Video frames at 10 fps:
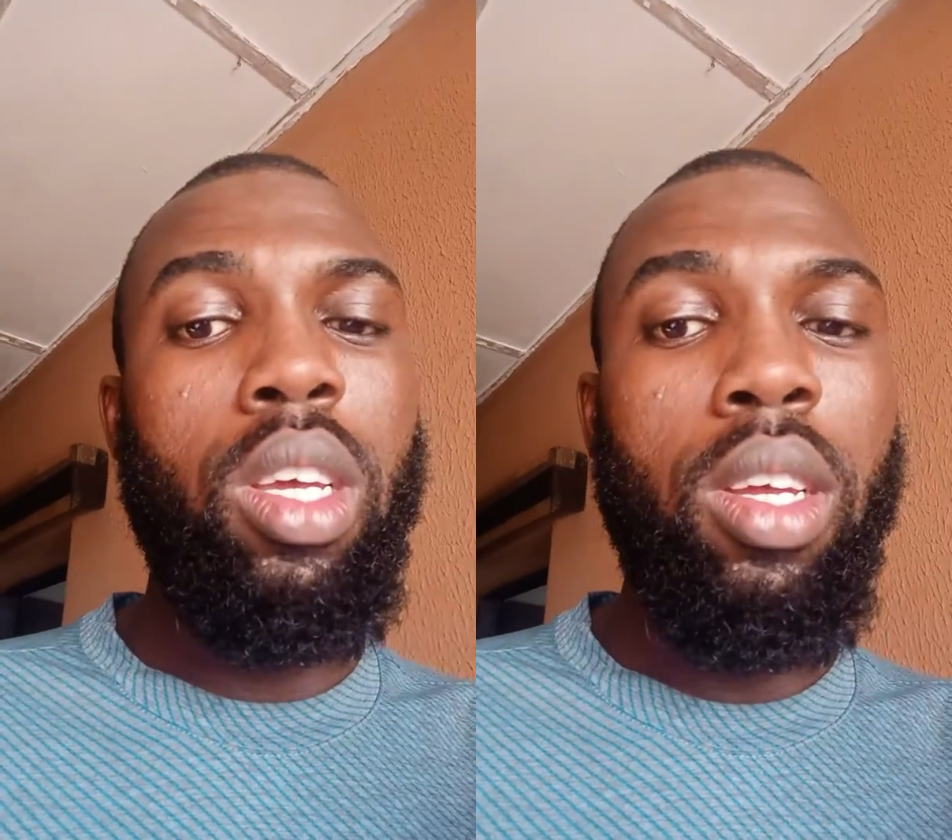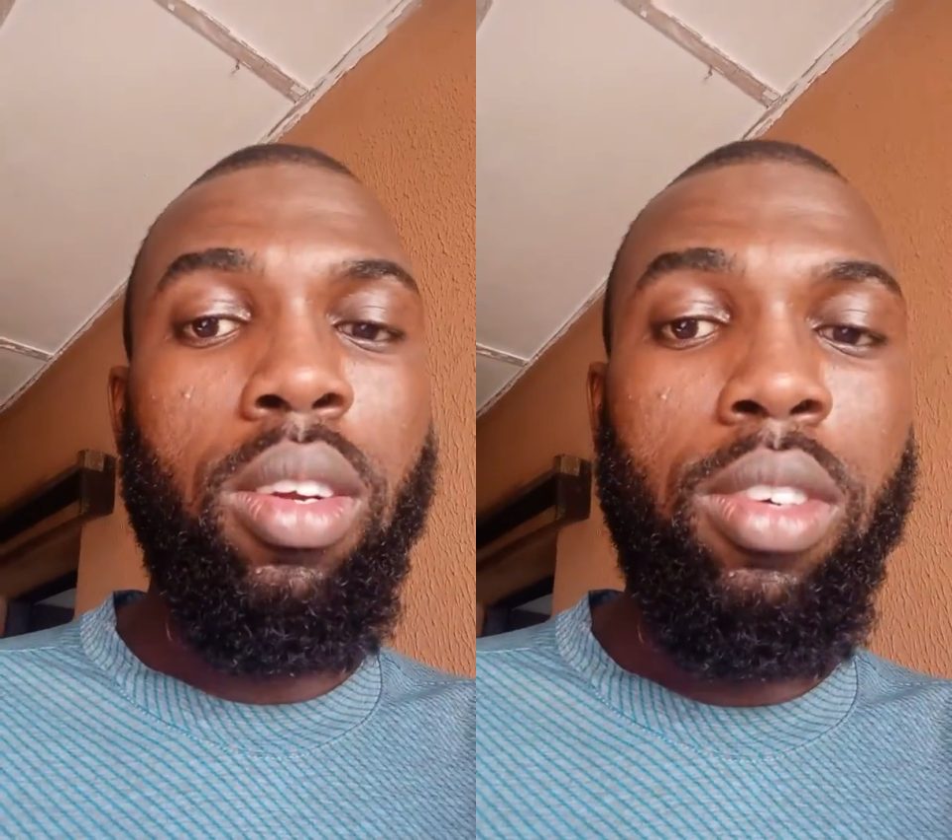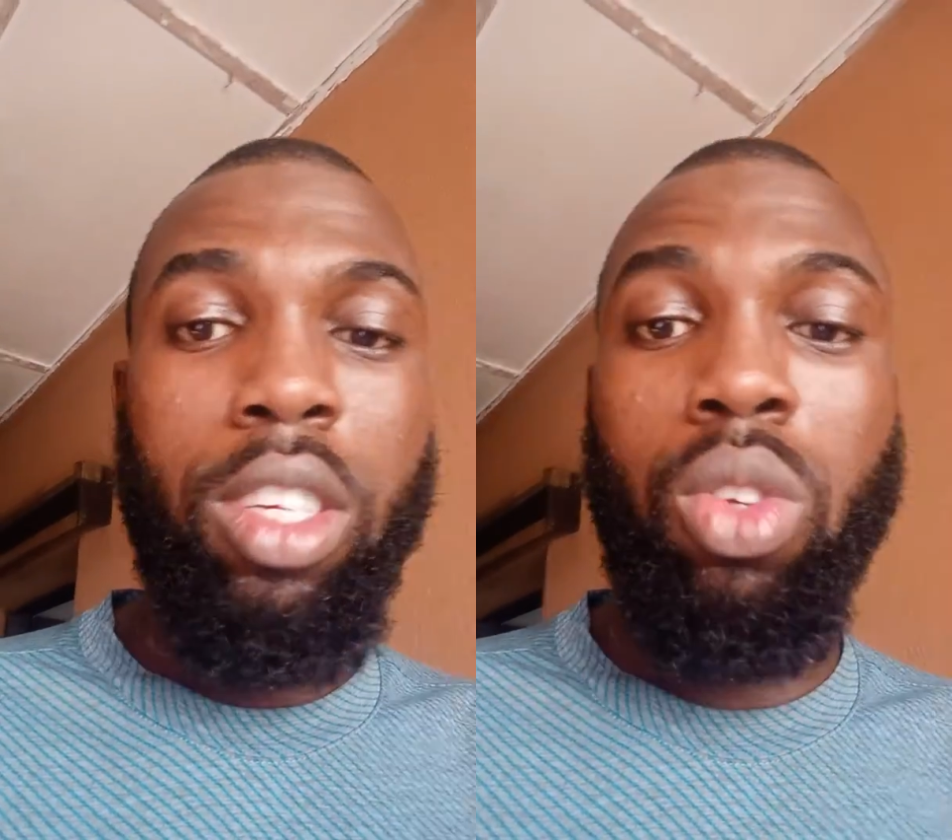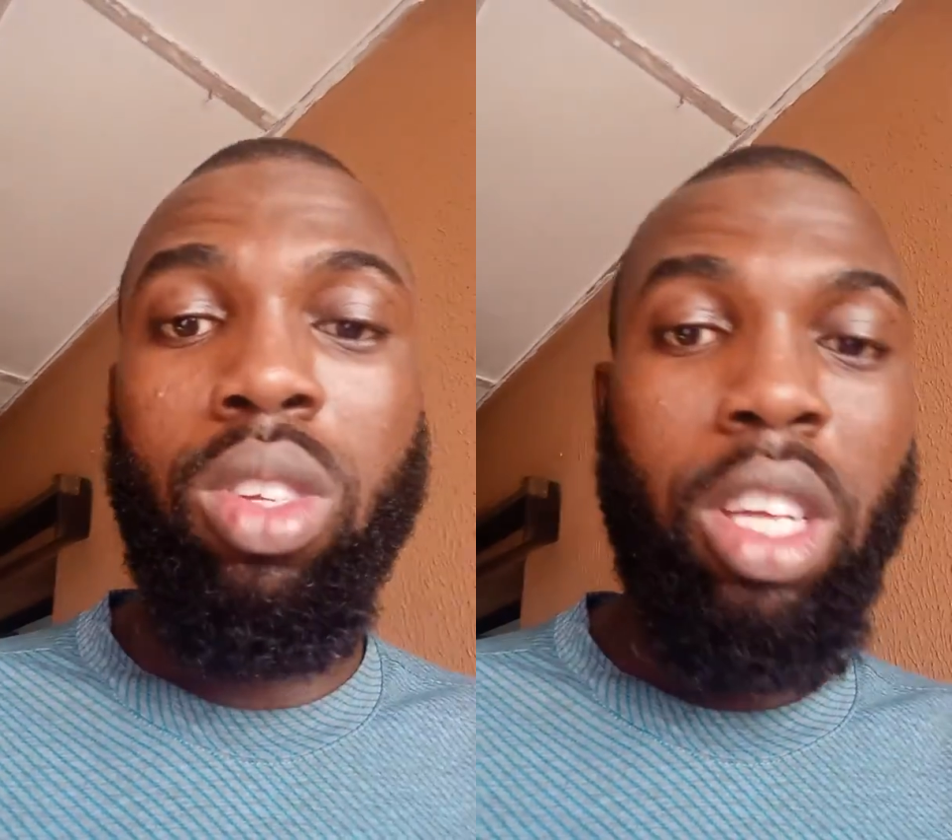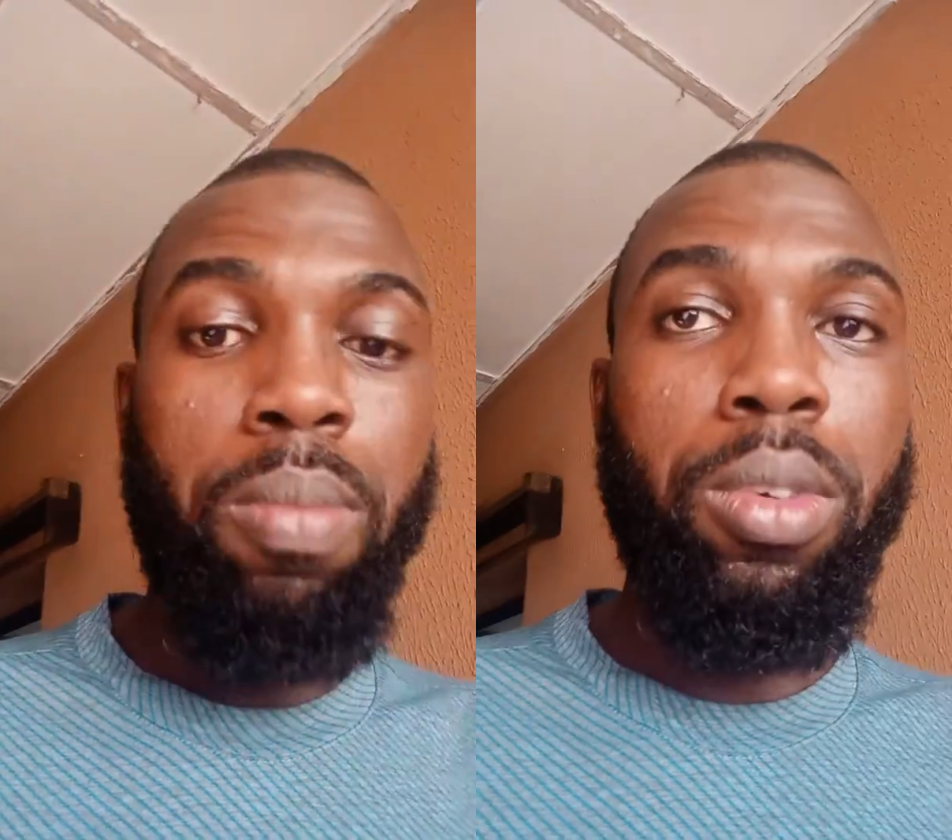reduce
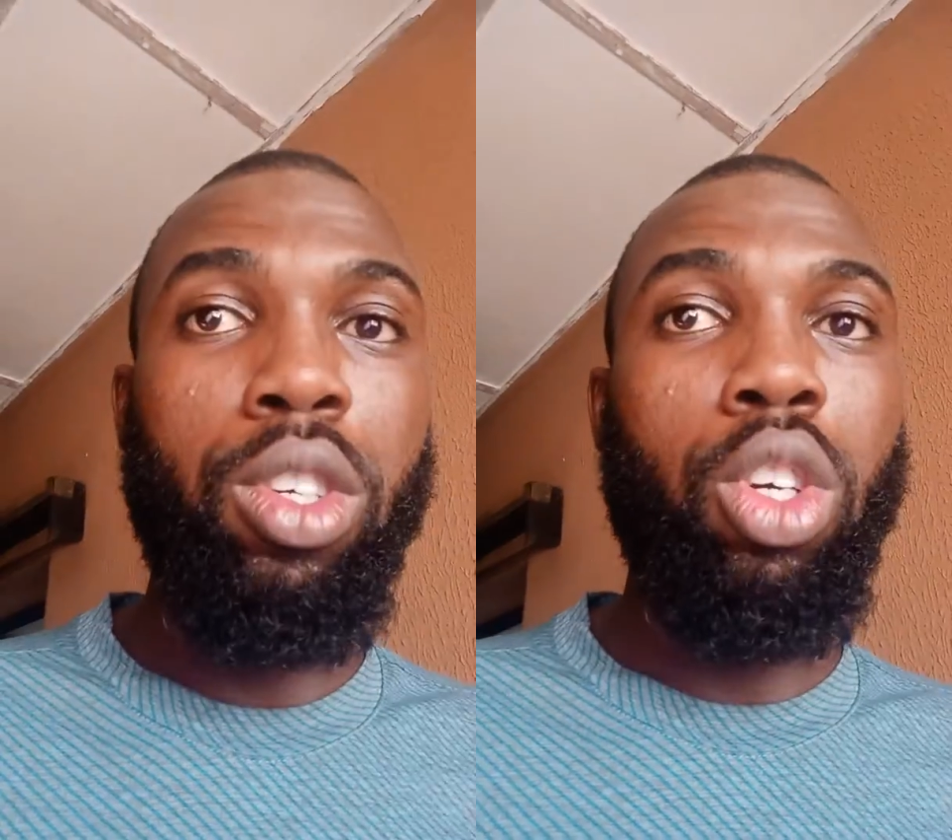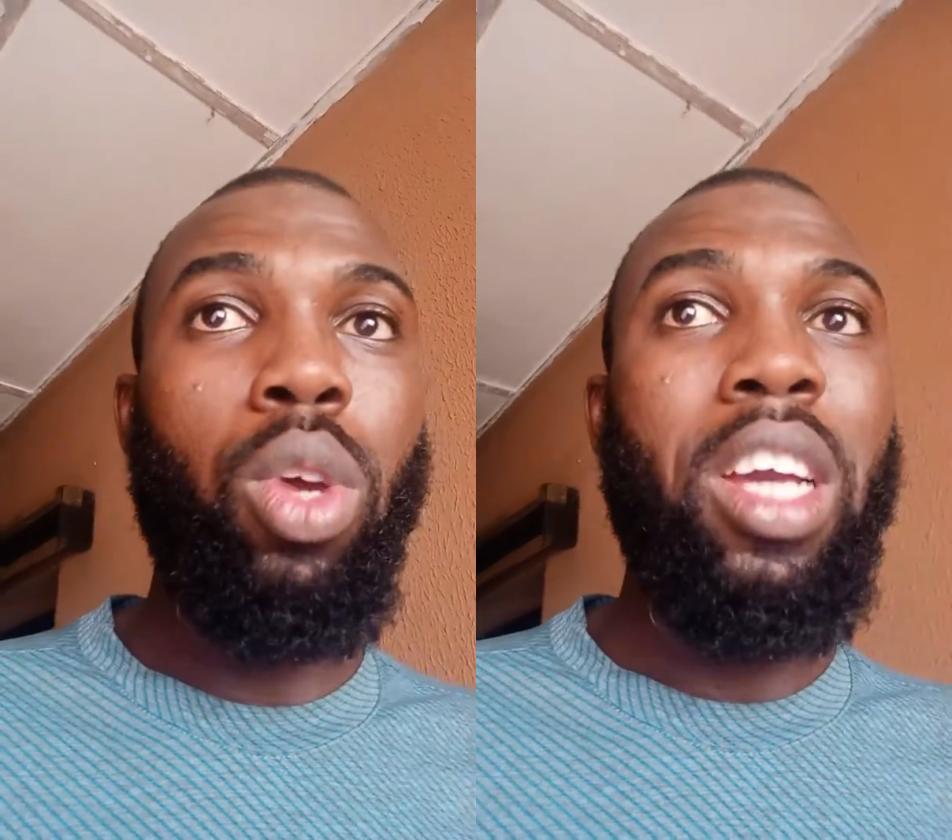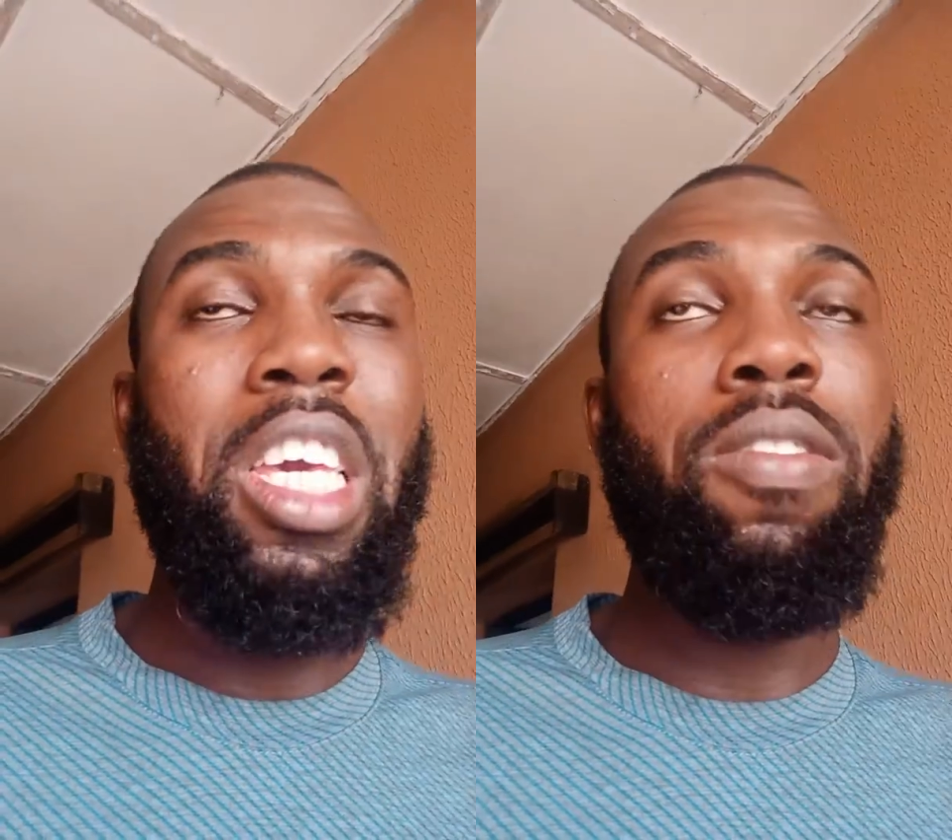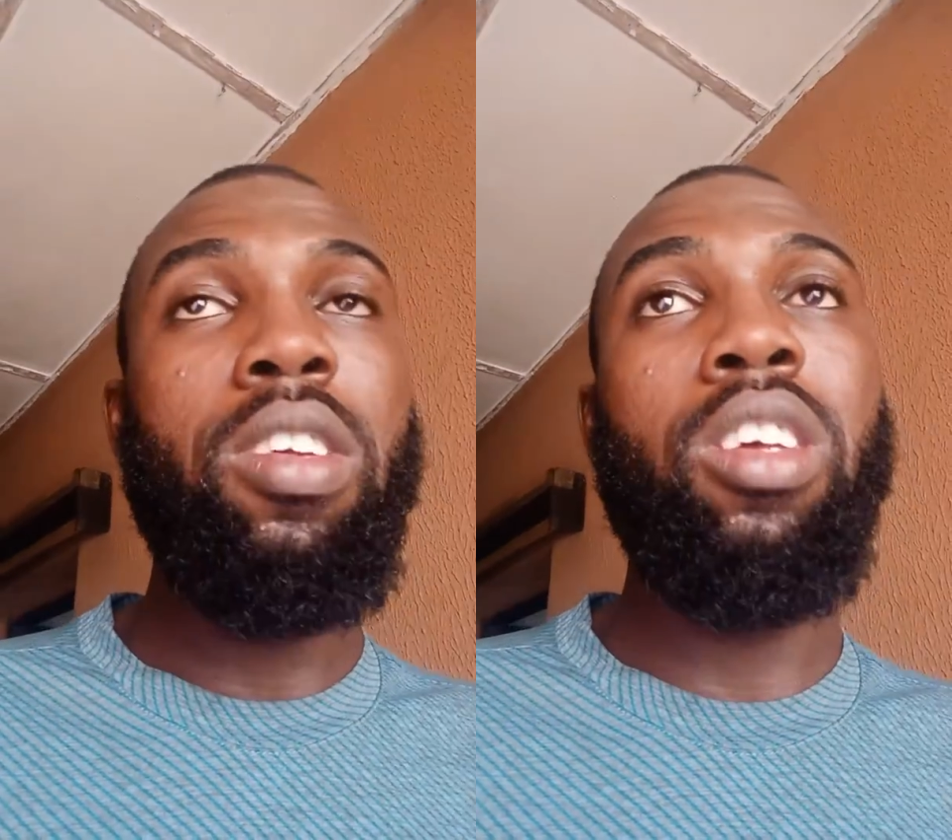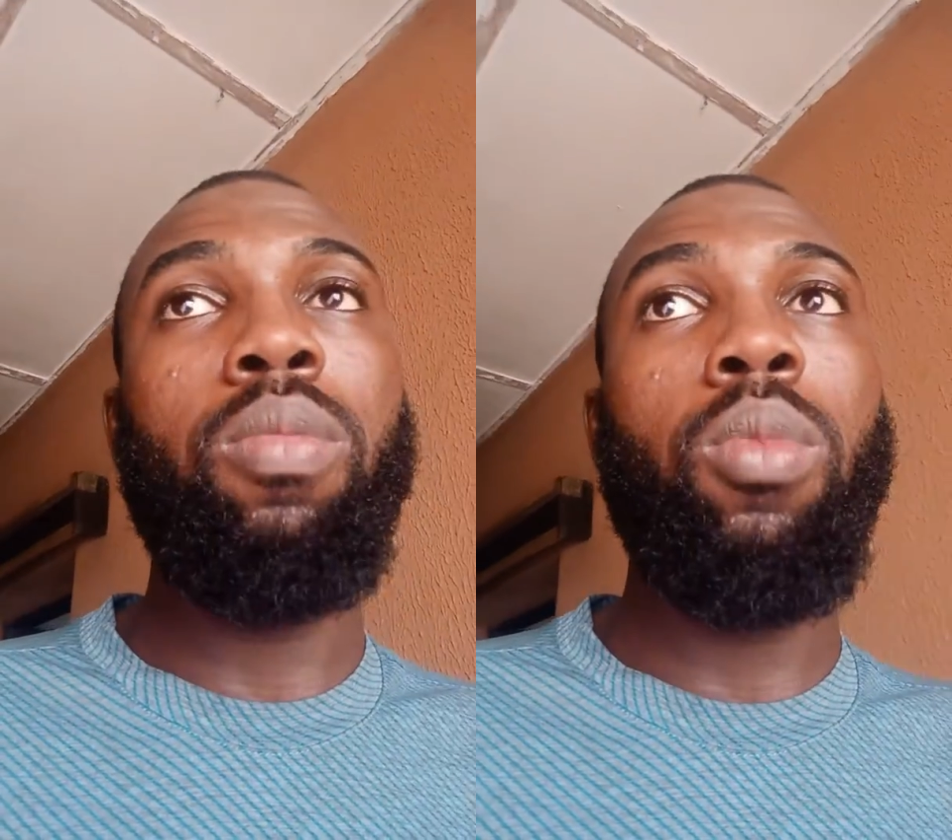the temperature, you are
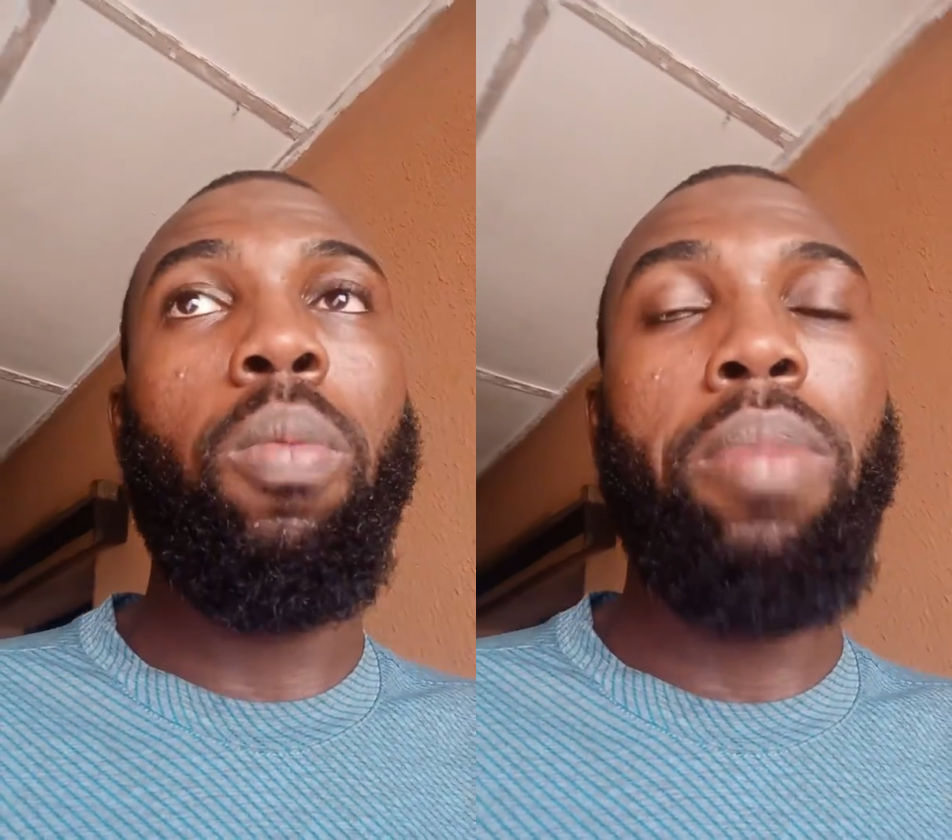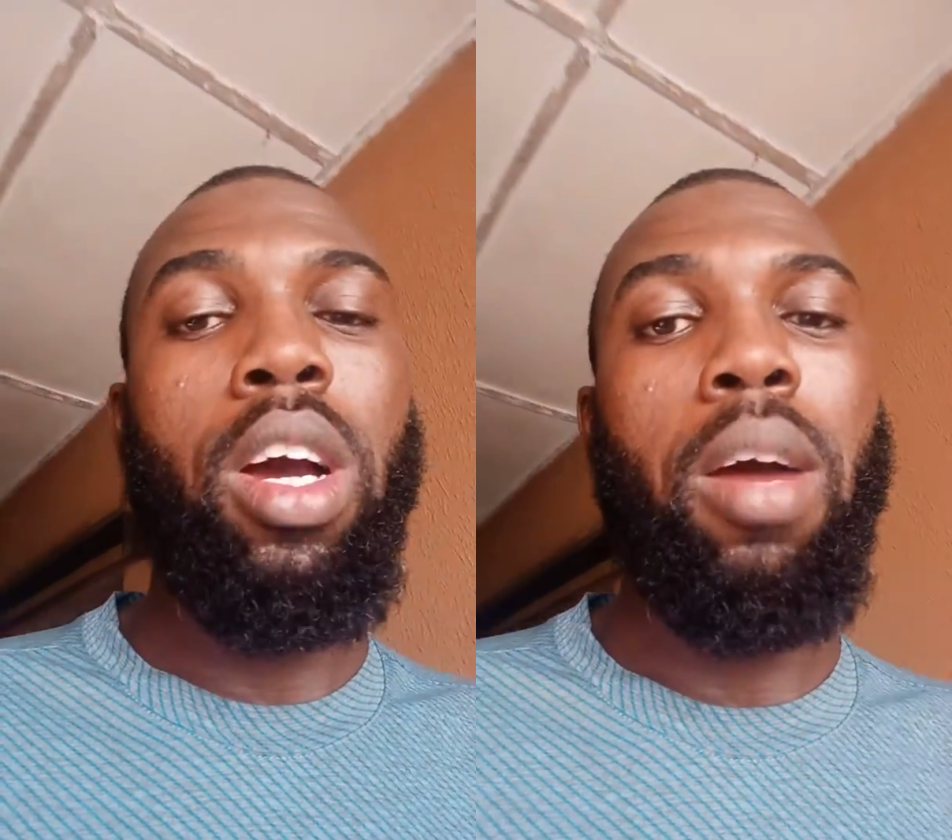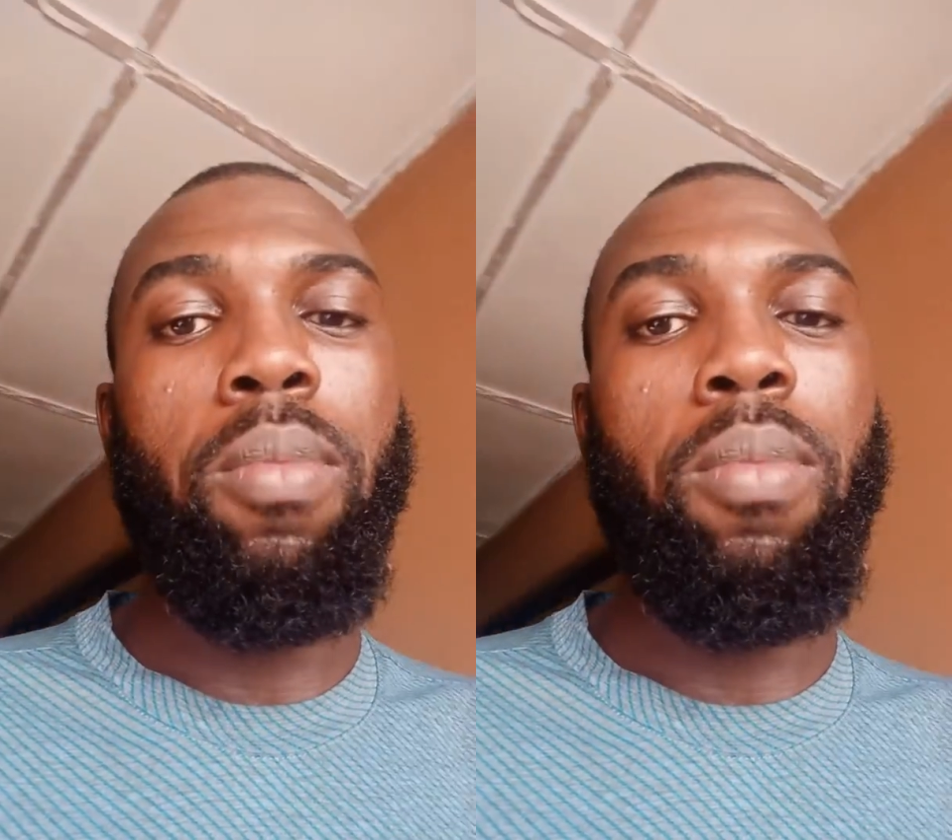giving it more power,